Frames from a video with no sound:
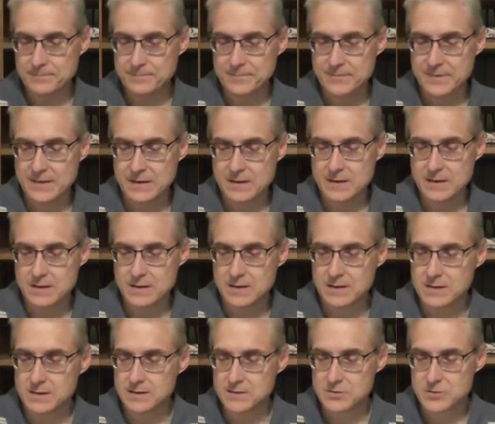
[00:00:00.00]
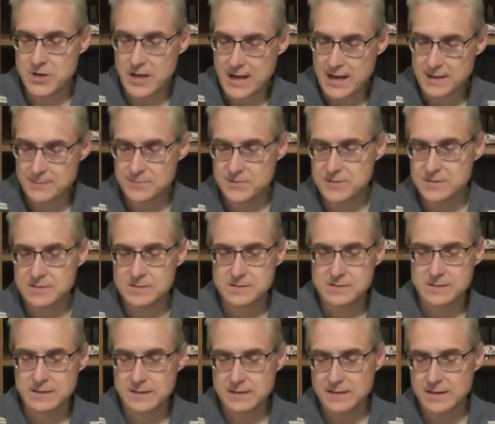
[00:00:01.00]
There are
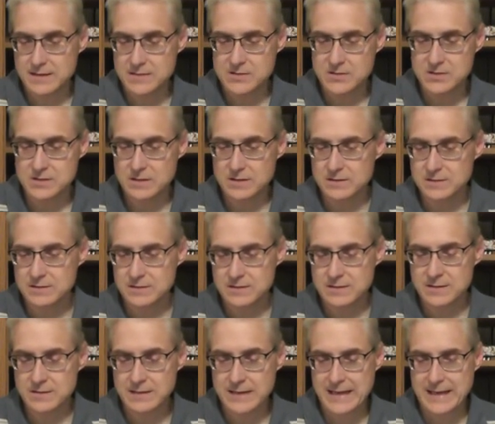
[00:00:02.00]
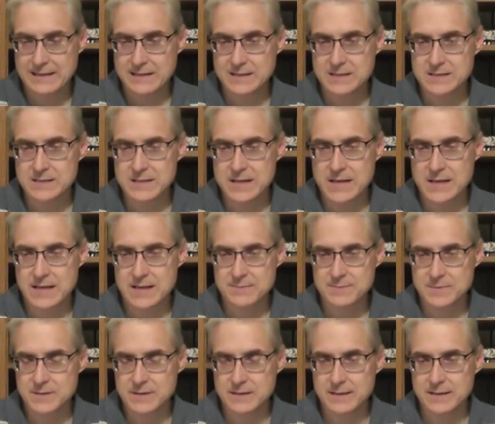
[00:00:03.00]
jobs that are uncertain at this
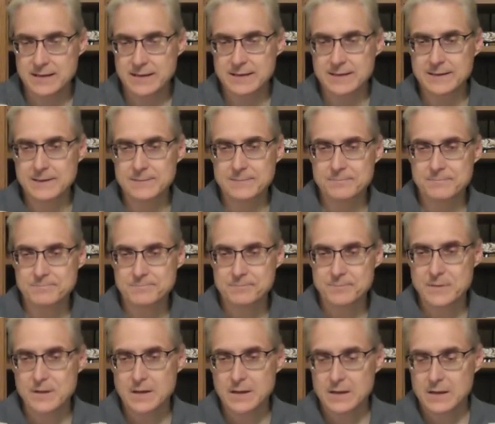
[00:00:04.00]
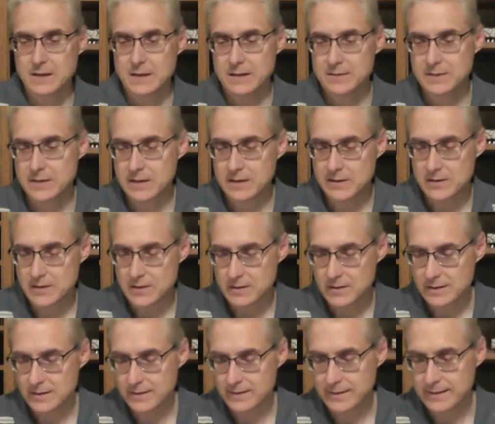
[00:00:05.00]
time. There
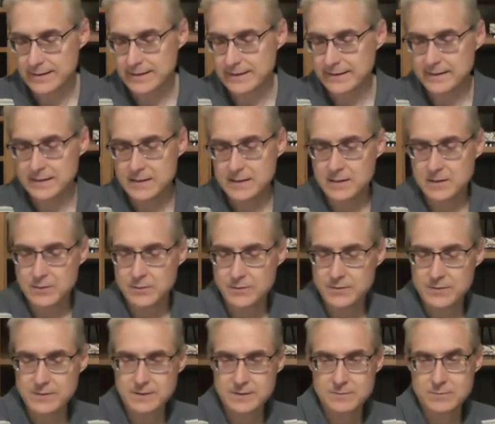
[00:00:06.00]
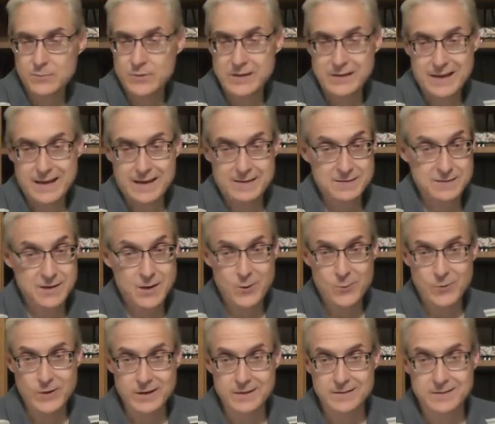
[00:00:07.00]
are, no
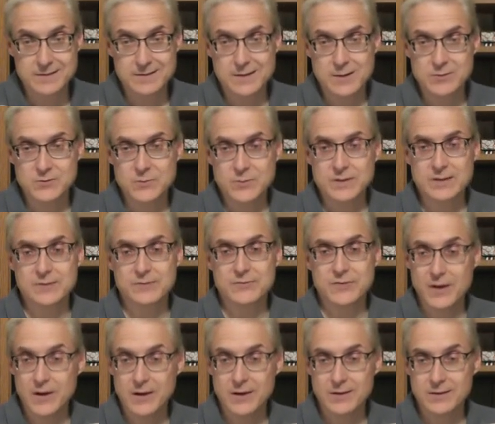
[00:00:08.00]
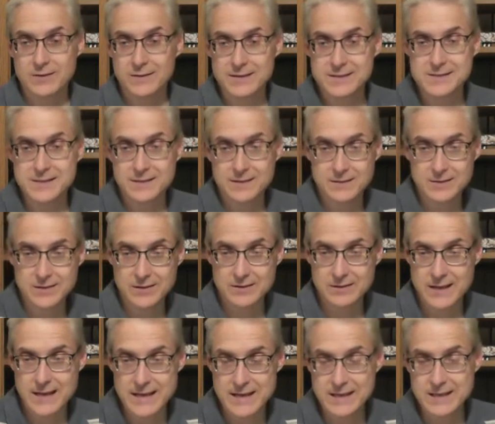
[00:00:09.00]
one knows what the fall is going to look
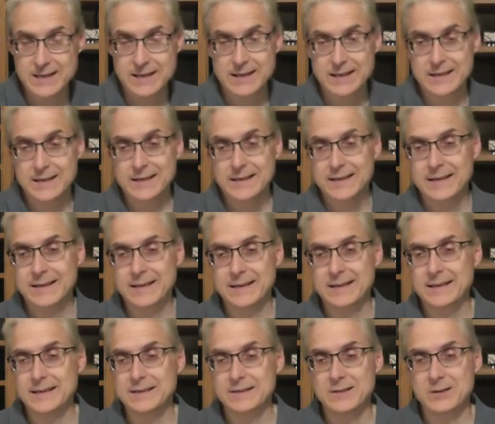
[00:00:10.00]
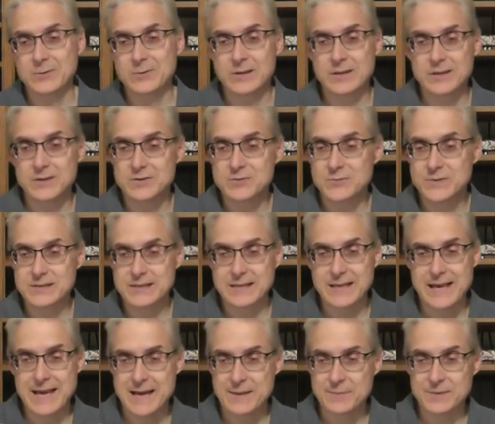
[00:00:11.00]
like. No one knows what's going
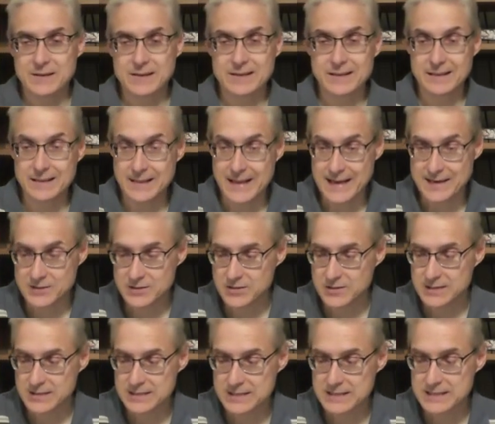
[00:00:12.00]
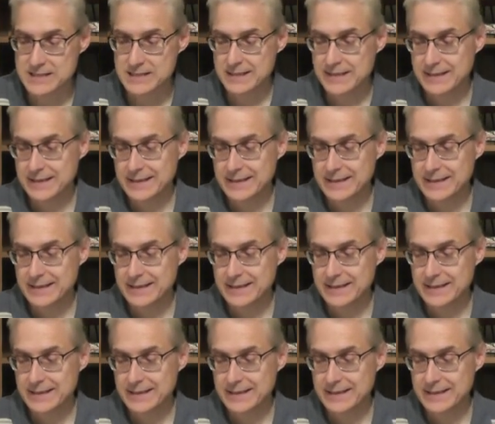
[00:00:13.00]
to happen in the elections.